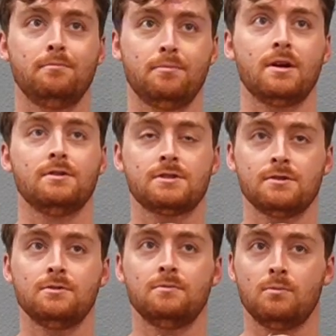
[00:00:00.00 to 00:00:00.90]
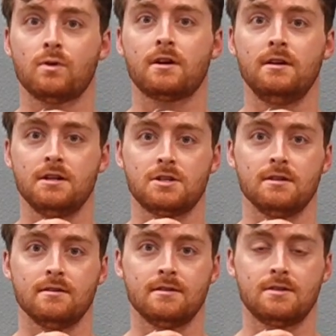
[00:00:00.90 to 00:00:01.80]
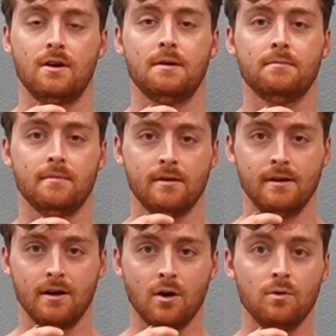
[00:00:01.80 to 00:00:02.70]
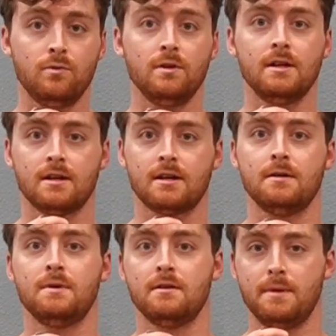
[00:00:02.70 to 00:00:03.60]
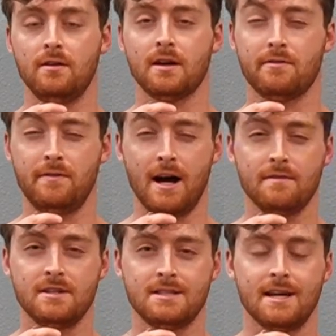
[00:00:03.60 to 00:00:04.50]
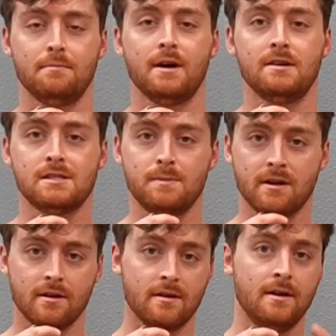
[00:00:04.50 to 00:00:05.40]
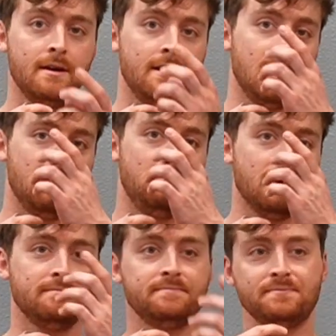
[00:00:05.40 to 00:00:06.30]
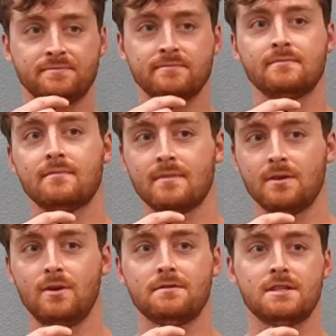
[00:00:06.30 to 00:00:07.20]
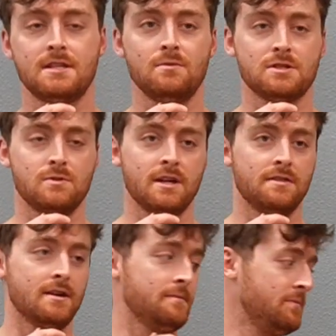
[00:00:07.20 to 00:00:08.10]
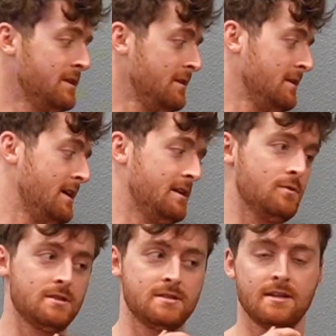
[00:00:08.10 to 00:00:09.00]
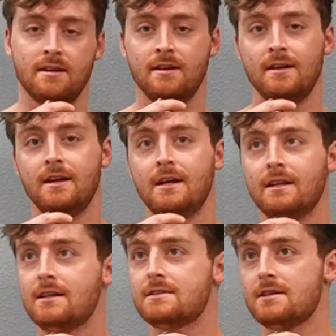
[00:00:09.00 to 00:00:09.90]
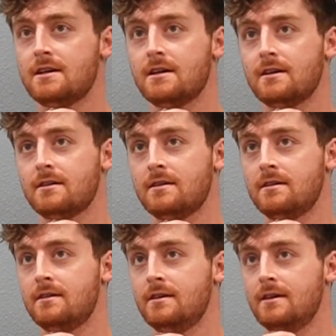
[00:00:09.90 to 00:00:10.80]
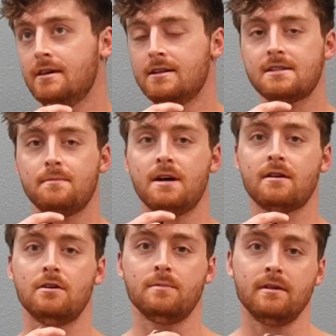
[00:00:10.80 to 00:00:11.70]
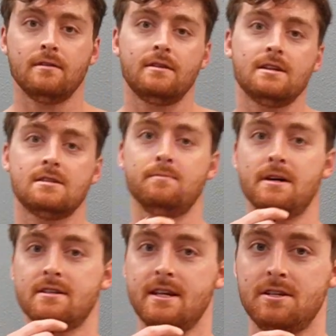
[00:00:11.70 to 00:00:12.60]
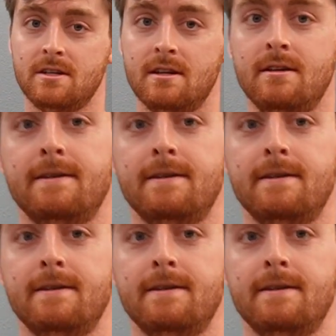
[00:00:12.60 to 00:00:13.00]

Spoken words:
but also more conditioned. So I'm hopefully gonna come in about like 5 to 10 pounds bigger, but we'll have to see once we get there. Anyways, let's get back home and get to the meditation.